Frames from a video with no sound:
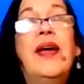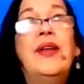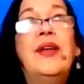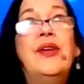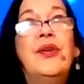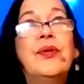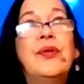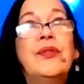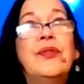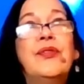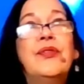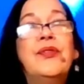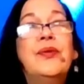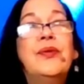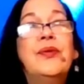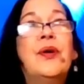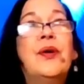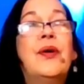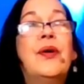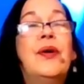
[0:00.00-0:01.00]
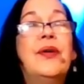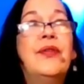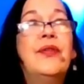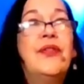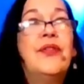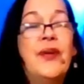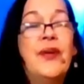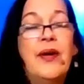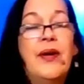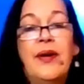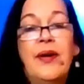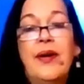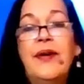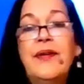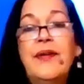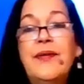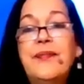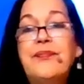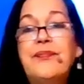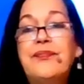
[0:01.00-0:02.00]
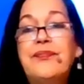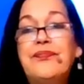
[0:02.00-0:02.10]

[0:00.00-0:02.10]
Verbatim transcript: And your two cards are